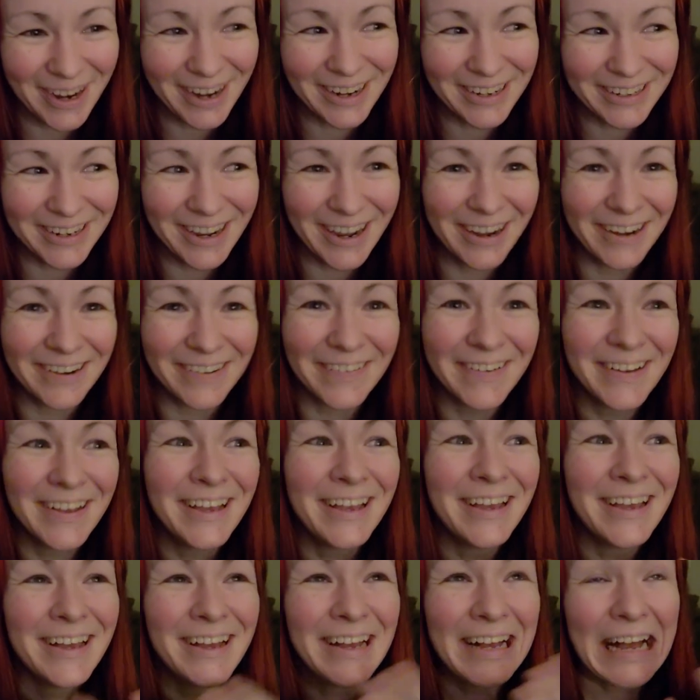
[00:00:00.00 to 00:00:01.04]
right now.
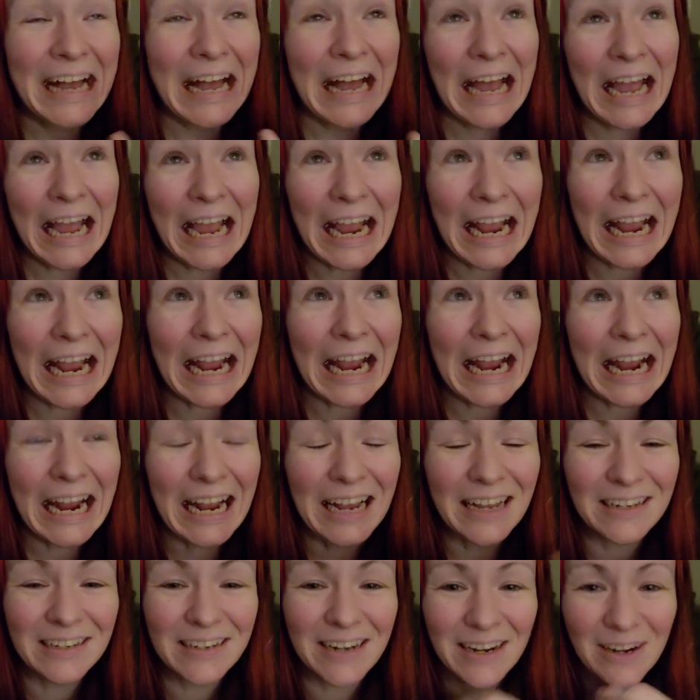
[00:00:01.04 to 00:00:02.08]

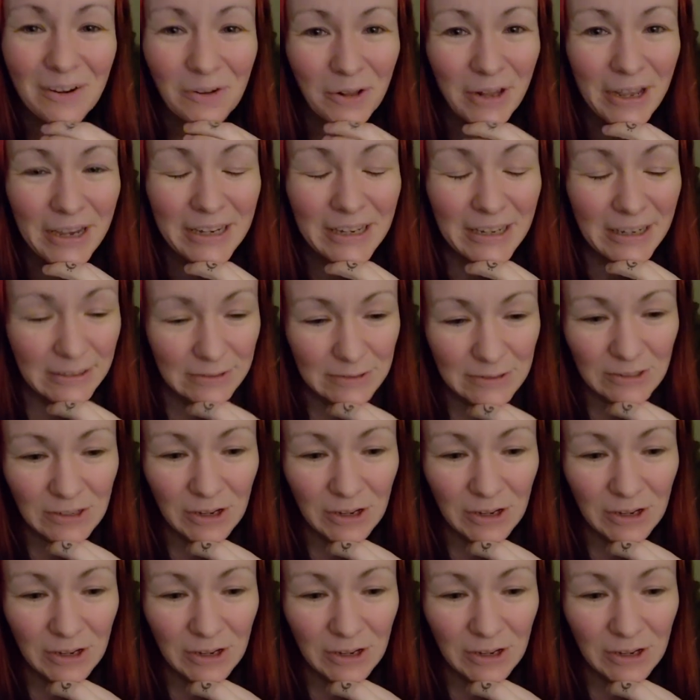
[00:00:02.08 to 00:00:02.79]
Ah, and I don't like it.